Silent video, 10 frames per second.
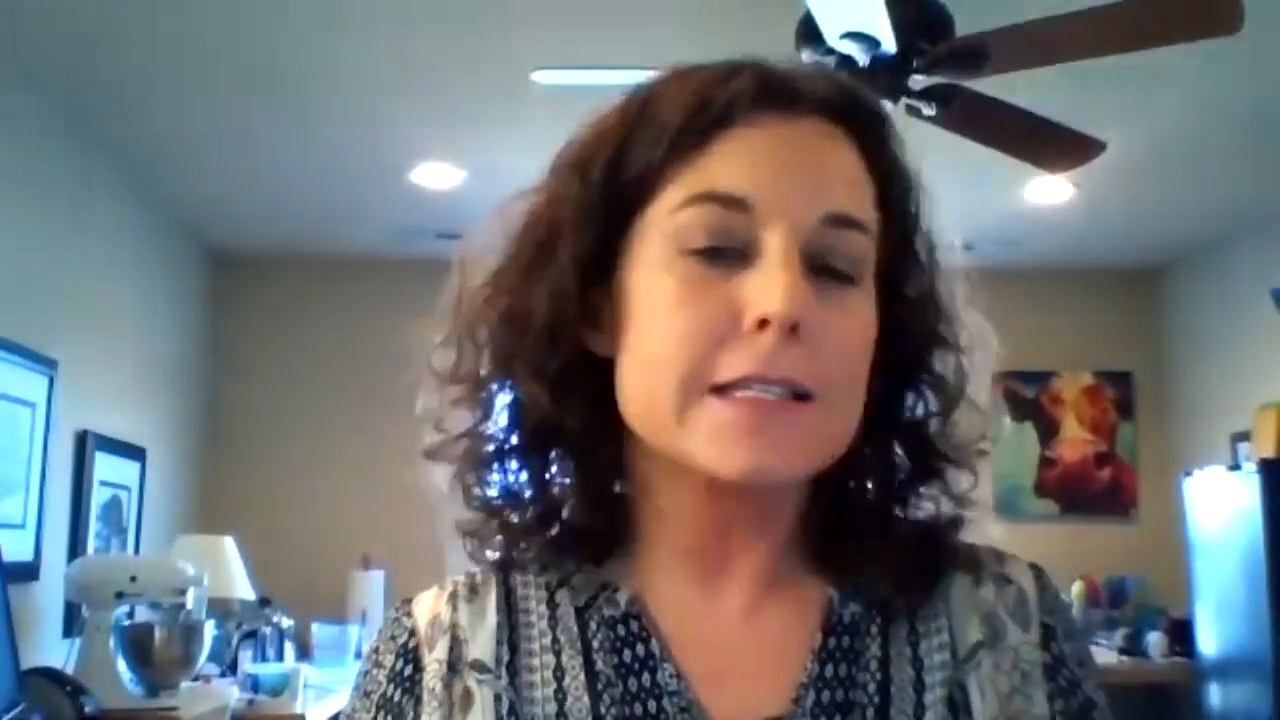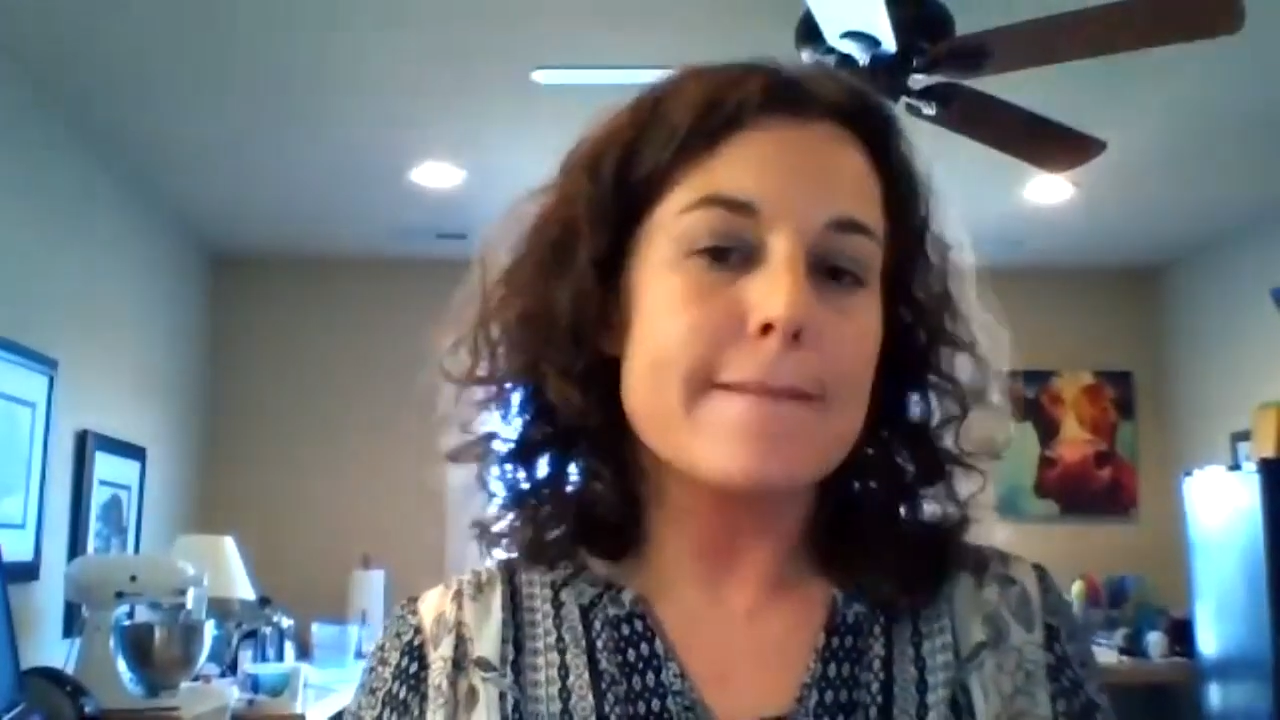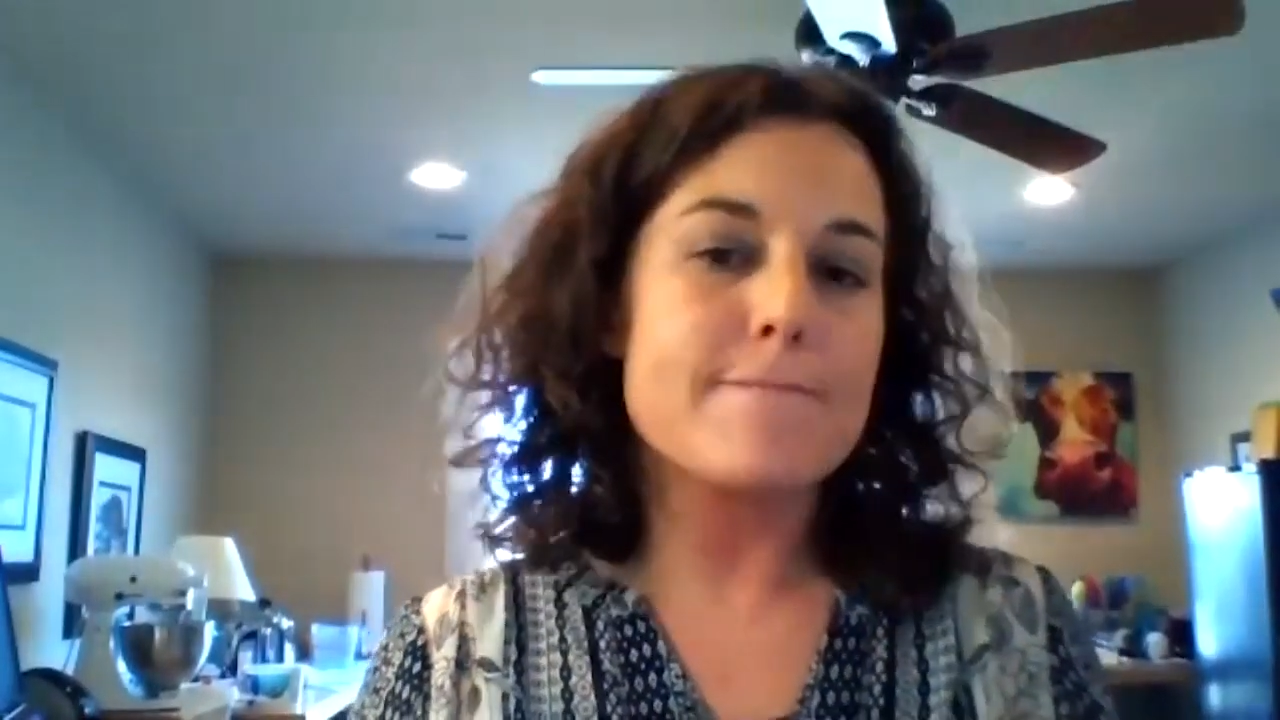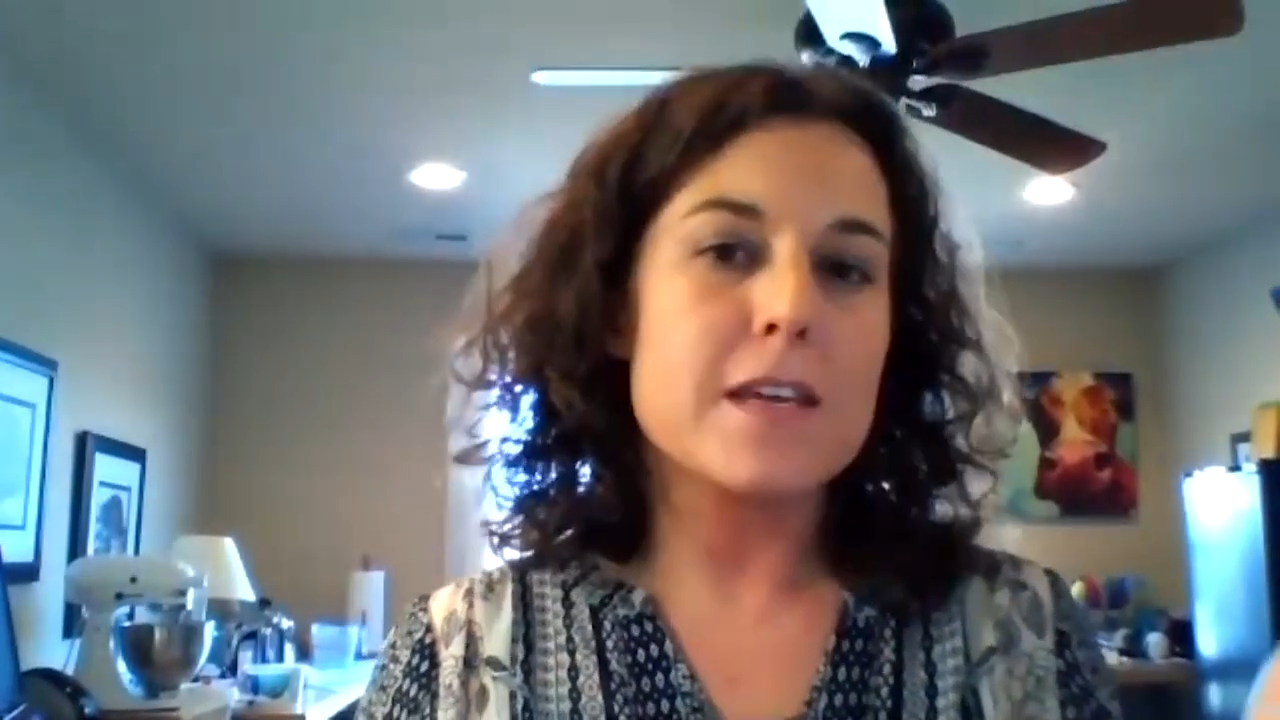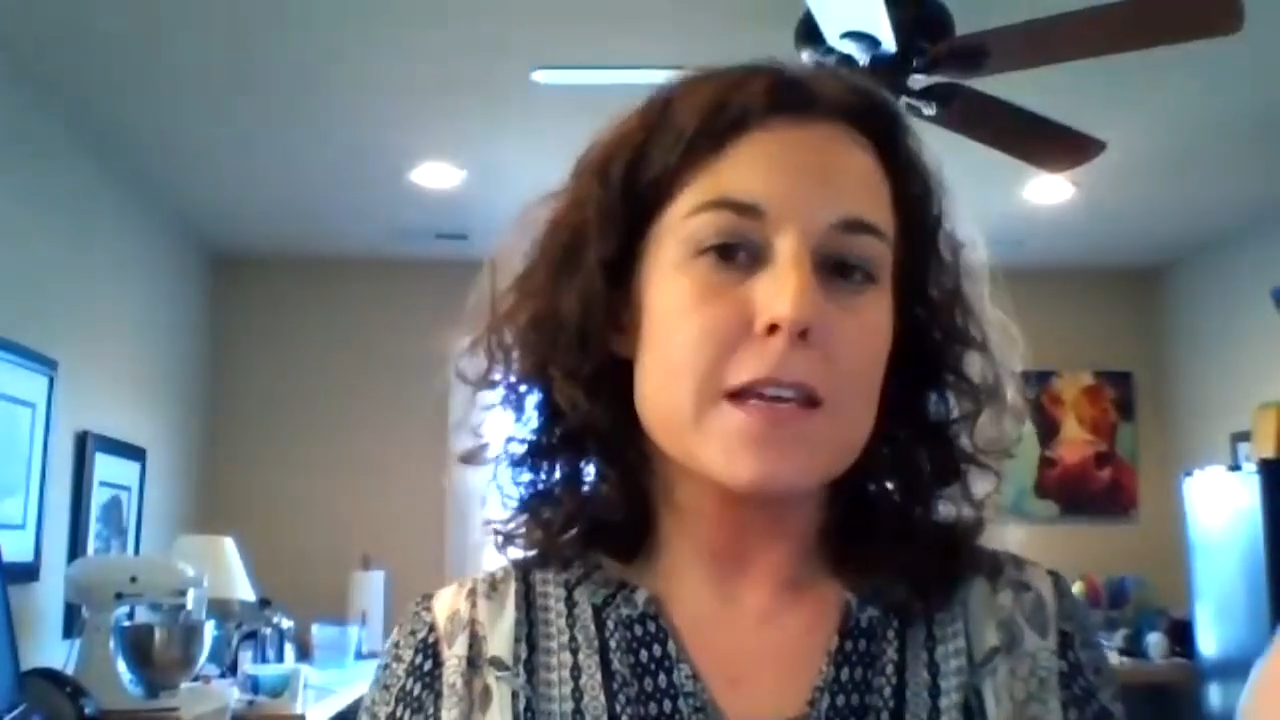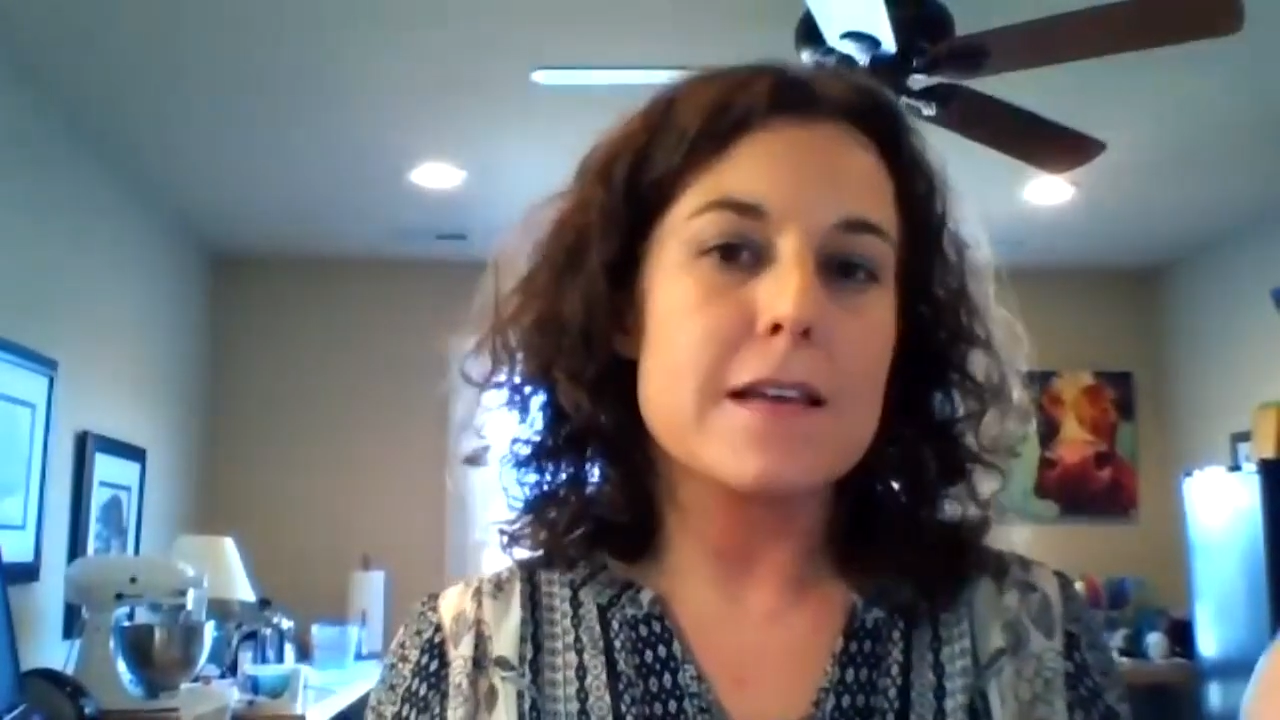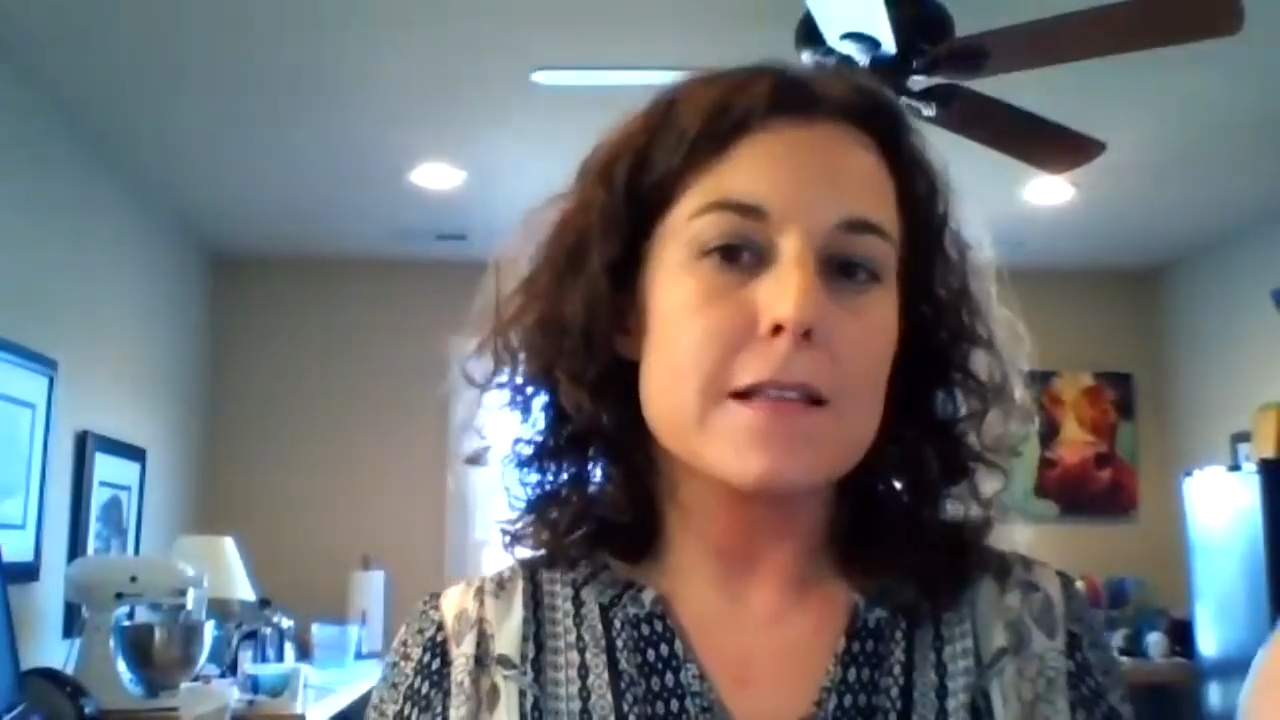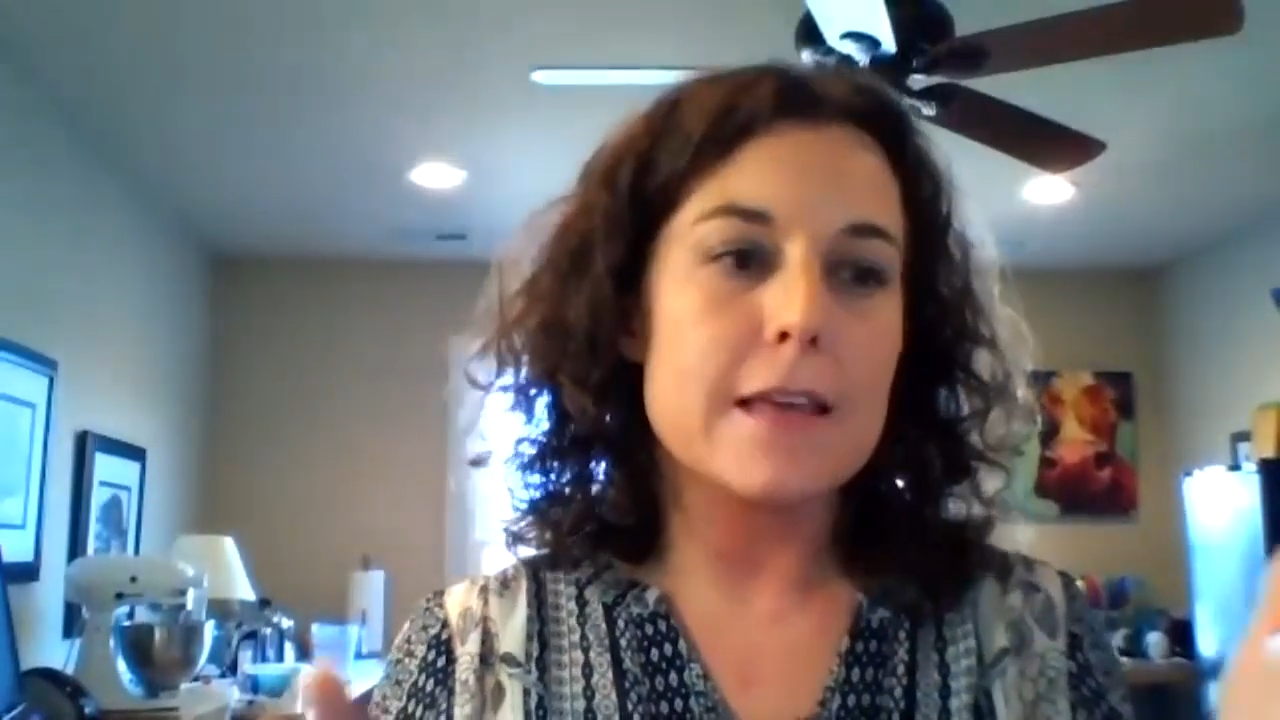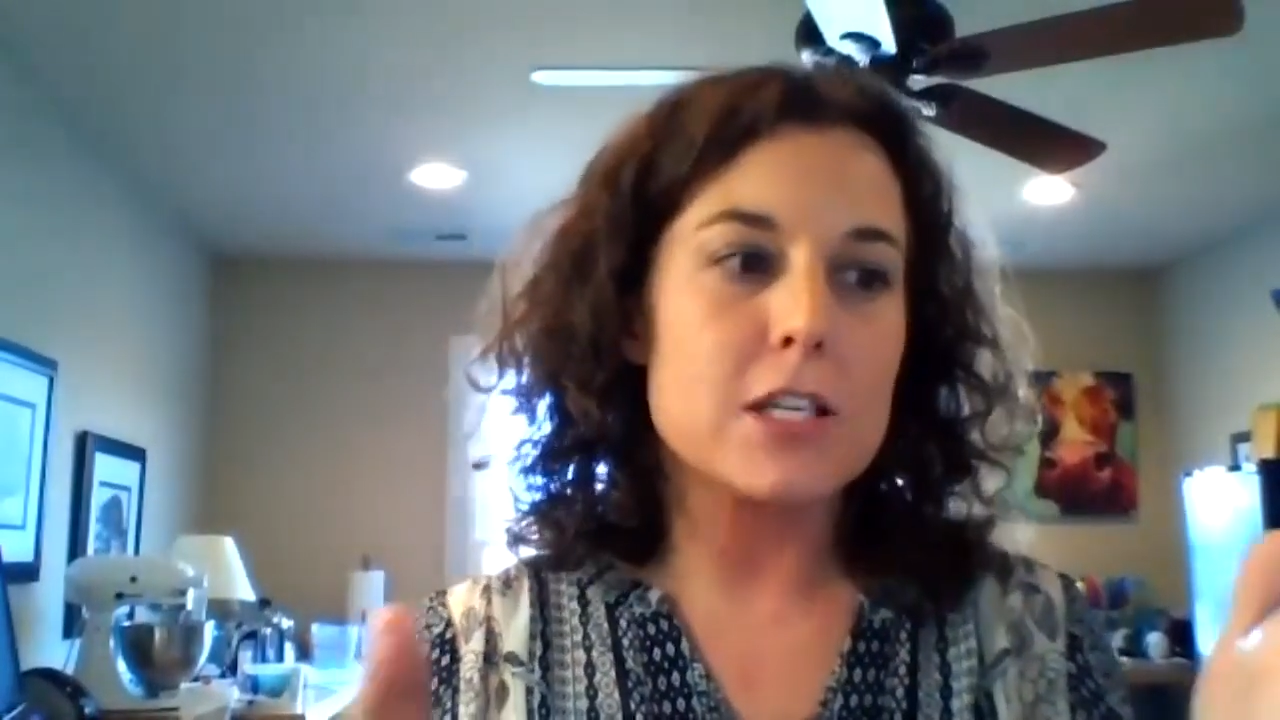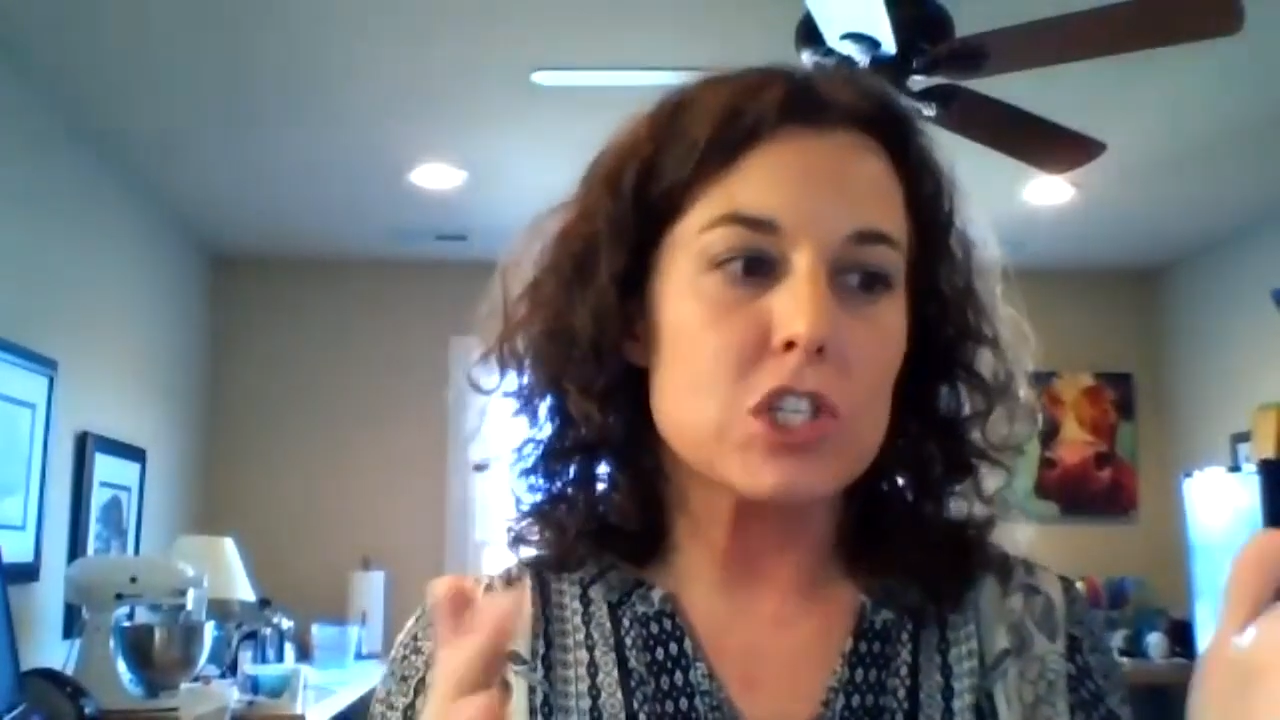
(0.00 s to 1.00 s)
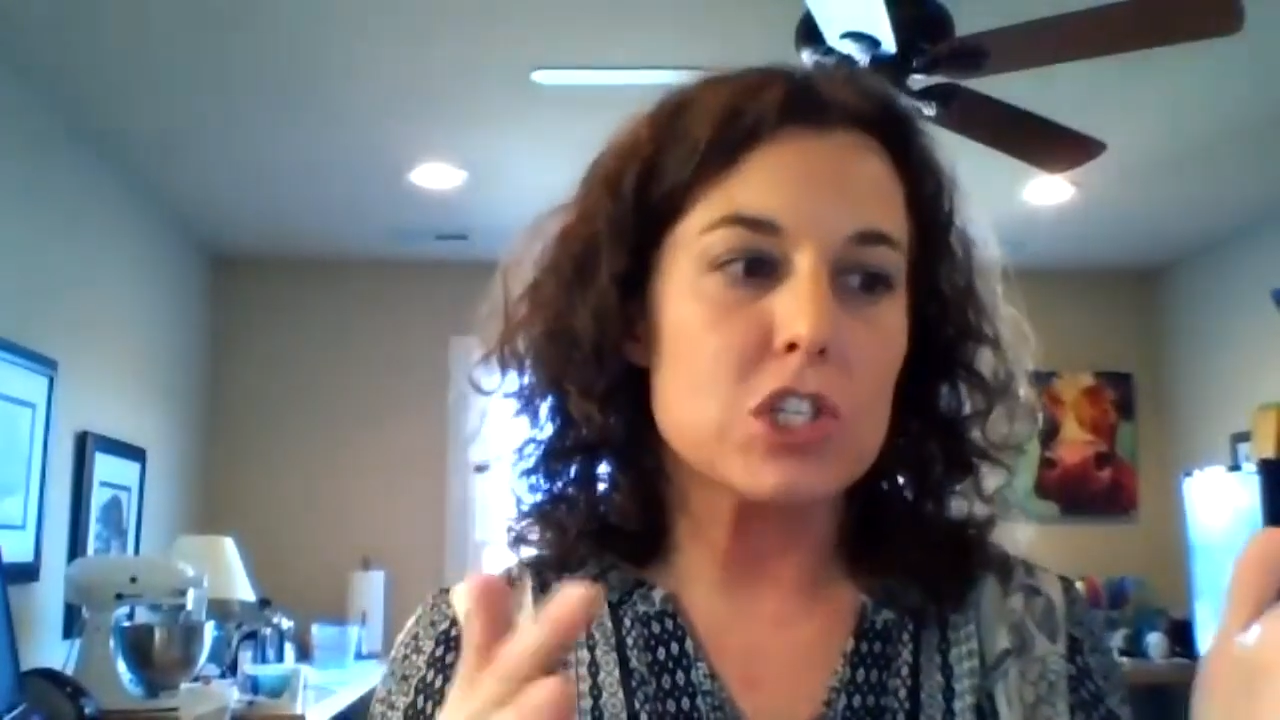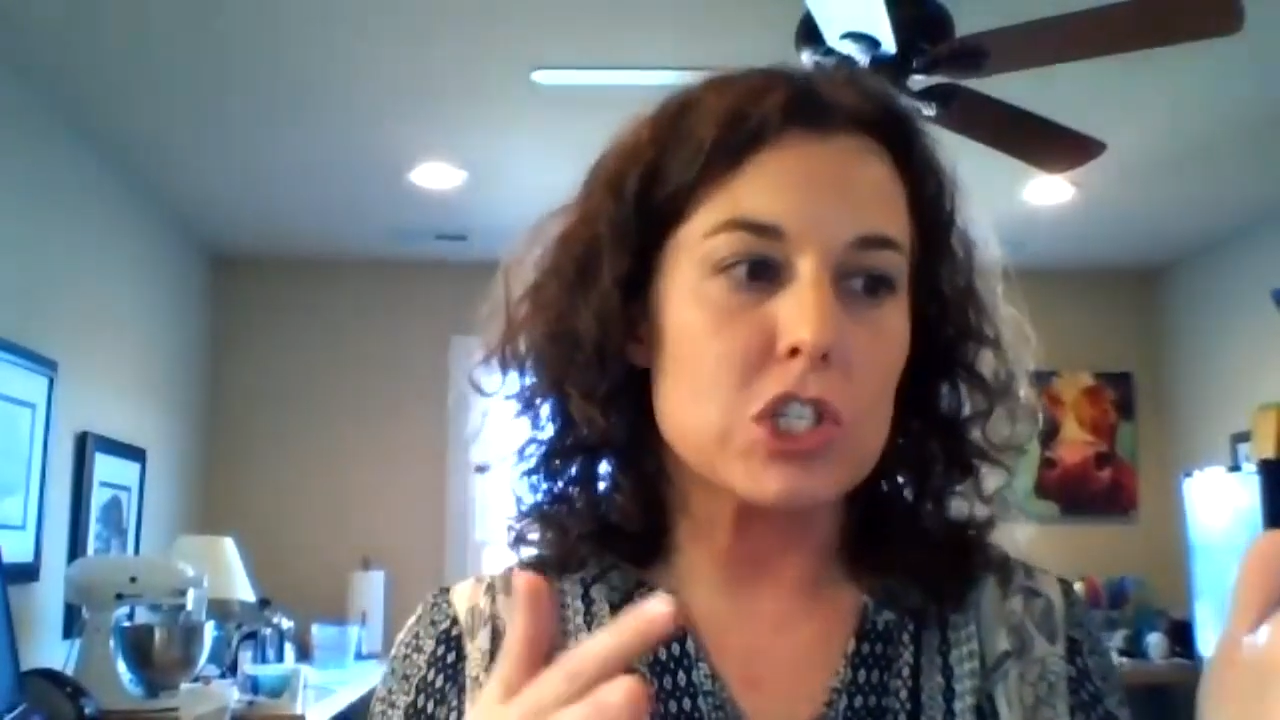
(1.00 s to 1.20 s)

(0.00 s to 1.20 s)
something that